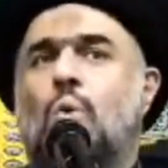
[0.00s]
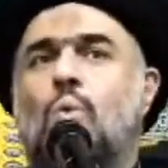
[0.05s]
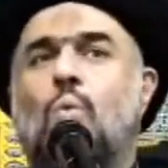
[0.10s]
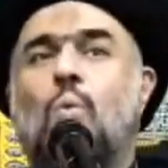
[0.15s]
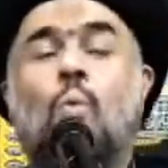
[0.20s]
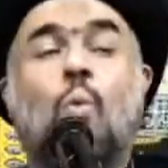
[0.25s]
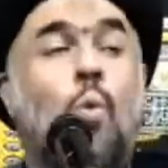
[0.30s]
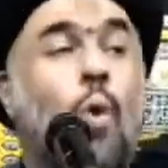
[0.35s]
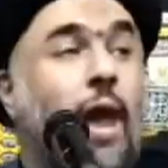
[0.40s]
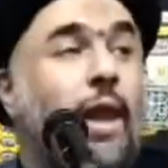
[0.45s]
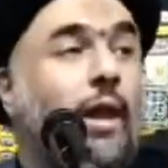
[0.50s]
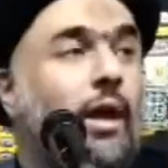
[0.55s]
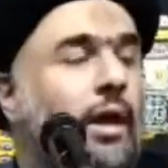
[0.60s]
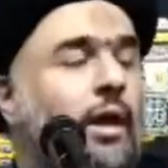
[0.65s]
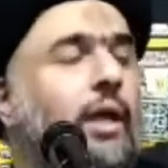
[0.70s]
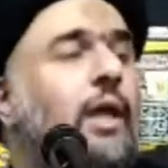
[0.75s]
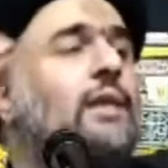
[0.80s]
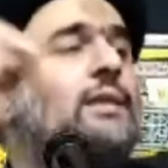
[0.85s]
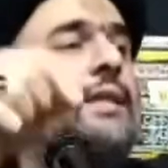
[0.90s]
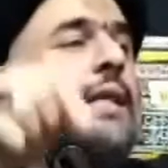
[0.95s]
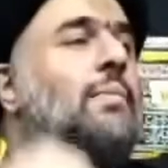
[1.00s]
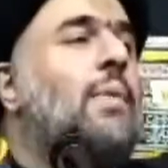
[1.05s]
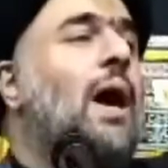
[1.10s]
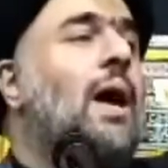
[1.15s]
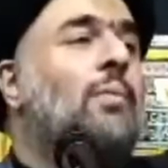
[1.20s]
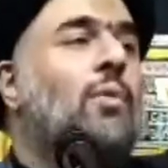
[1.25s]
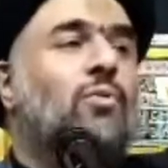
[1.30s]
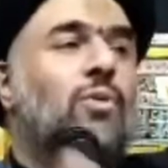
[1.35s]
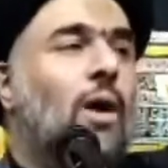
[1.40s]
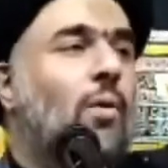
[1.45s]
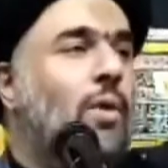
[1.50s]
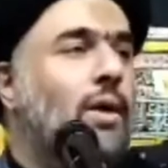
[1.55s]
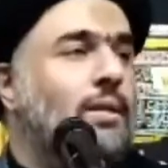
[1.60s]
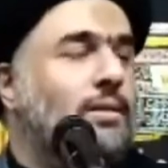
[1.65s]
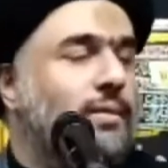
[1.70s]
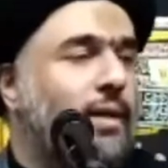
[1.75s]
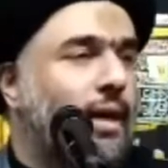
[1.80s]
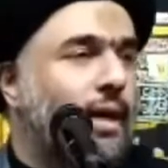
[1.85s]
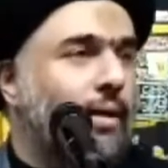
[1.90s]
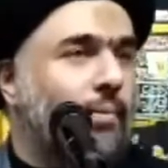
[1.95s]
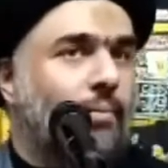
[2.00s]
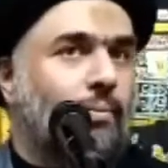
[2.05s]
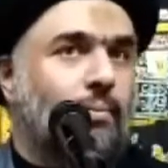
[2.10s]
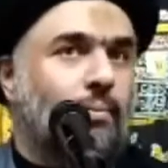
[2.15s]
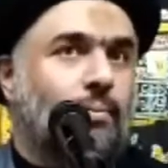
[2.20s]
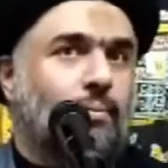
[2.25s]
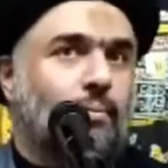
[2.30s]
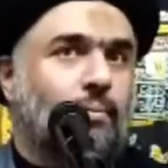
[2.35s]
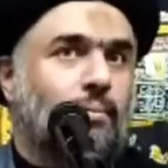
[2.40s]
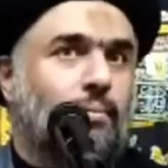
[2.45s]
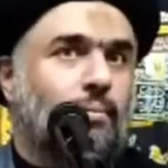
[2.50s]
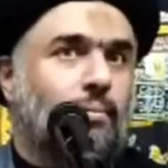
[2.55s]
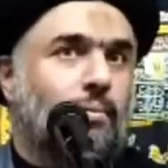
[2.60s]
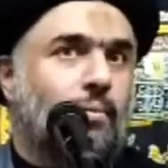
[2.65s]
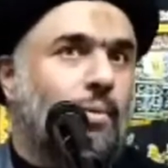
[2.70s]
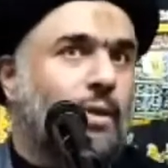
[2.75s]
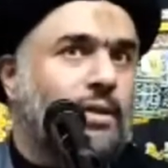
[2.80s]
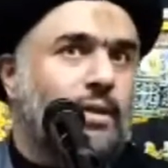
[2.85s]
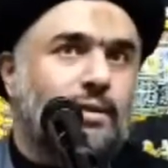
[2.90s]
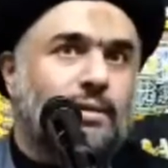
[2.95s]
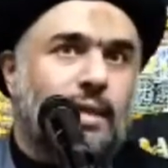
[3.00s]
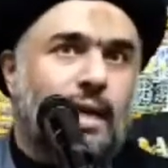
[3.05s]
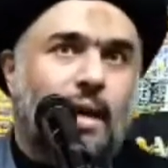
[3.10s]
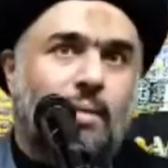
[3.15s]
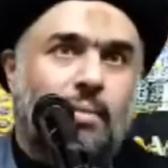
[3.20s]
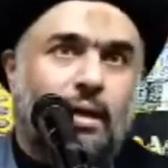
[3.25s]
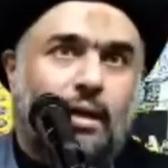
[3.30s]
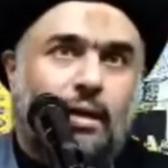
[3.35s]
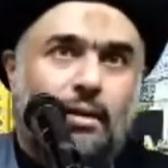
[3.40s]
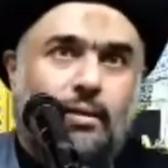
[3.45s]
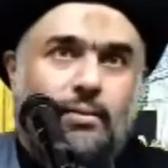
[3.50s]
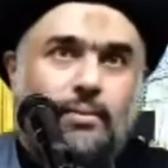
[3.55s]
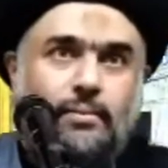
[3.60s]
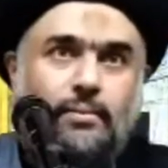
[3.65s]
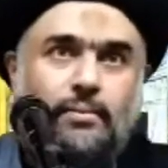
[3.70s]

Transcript: When he is Imam of our time, what does that mean?